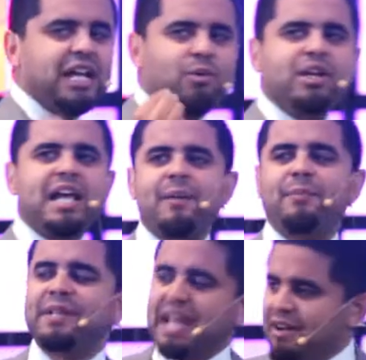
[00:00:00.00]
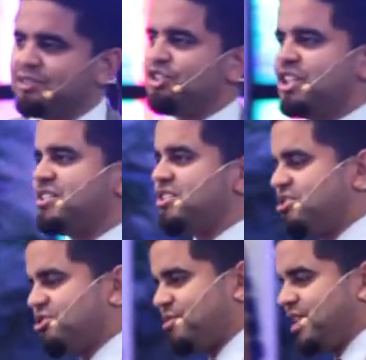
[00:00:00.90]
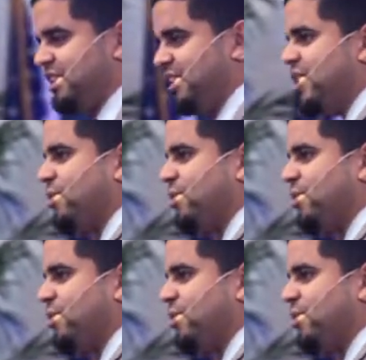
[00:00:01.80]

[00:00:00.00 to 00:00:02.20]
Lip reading: Now, what happened after Genesis 3?